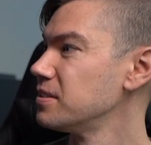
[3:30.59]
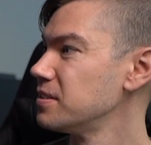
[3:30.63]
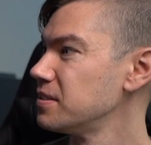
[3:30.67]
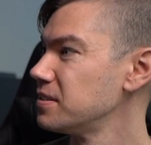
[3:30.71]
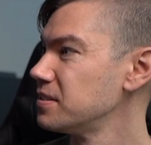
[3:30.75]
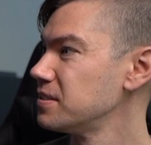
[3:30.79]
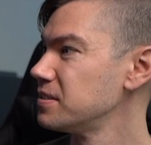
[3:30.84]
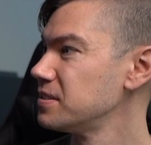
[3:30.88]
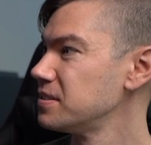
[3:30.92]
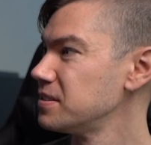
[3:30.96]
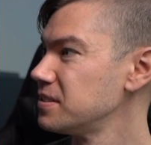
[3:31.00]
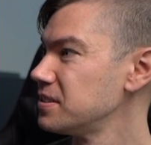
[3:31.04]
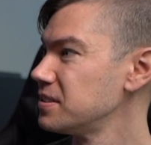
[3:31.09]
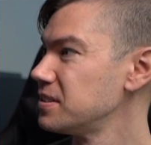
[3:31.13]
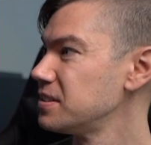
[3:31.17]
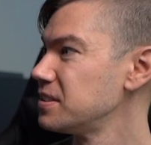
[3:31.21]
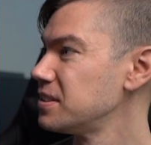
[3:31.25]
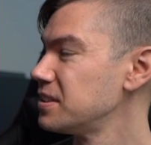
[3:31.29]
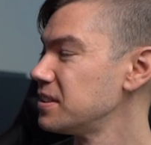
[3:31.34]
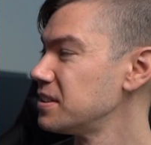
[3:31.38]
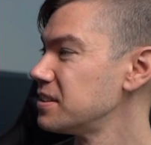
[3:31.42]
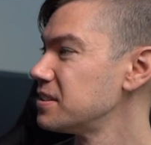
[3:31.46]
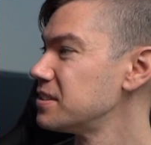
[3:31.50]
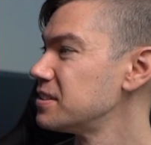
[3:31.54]

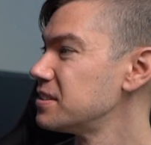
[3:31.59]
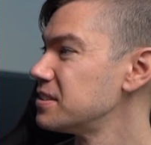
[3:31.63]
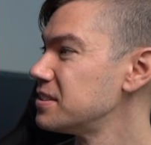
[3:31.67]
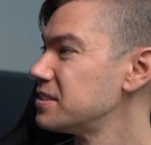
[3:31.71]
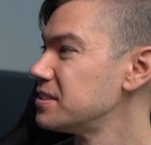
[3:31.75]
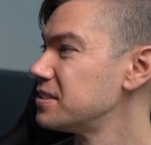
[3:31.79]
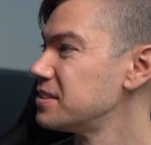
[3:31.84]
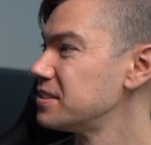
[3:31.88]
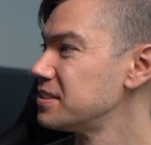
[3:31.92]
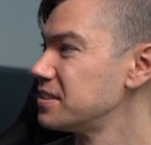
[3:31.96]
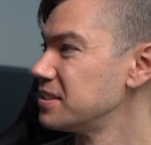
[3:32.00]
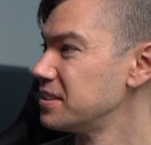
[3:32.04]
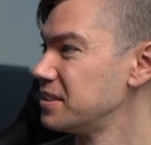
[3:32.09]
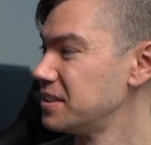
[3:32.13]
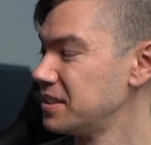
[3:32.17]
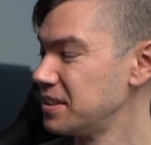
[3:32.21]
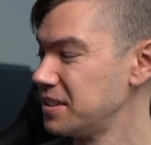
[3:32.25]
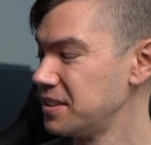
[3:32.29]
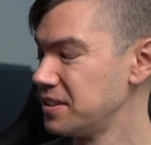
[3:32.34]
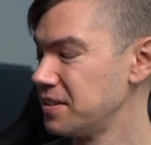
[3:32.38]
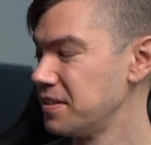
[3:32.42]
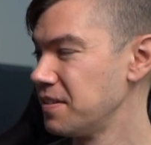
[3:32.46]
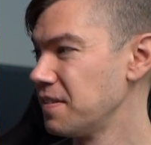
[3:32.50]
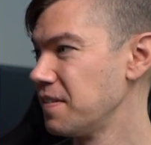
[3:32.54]

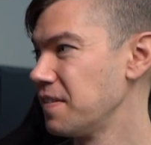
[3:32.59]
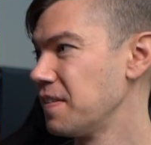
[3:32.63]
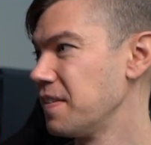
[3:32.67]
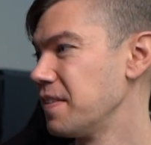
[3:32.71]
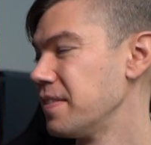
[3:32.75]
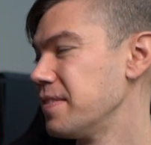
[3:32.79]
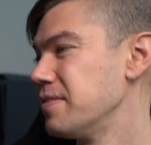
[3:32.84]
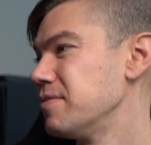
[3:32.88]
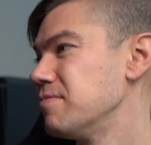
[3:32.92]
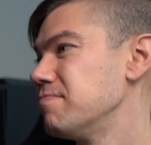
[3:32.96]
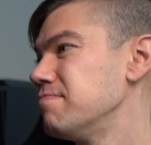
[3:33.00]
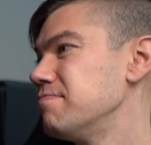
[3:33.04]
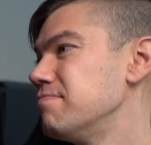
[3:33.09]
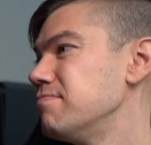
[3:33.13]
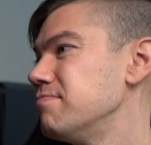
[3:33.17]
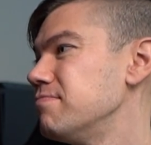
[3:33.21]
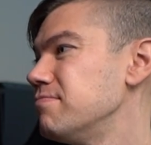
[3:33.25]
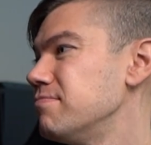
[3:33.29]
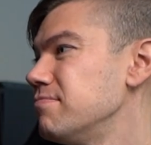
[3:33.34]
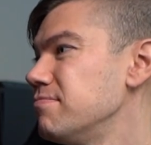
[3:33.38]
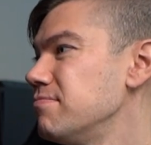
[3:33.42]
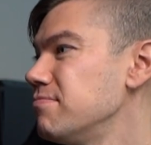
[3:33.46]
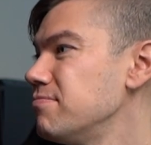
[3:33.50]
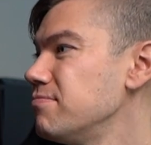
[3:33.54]

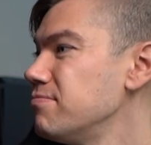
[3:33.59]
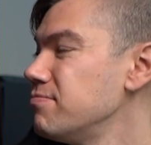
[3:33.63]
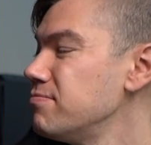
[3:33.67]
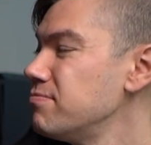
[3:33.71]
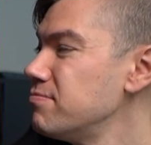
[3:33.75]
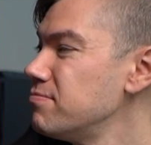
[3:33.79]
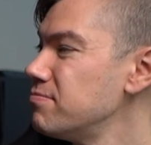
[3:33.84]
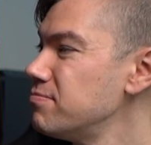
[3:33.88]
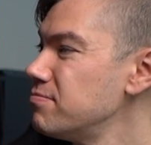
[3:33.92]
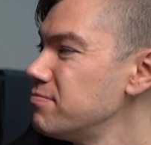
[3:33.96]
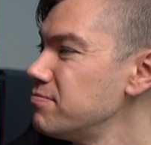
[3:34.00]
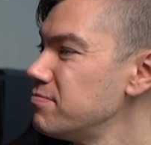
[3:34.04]
(not speaking)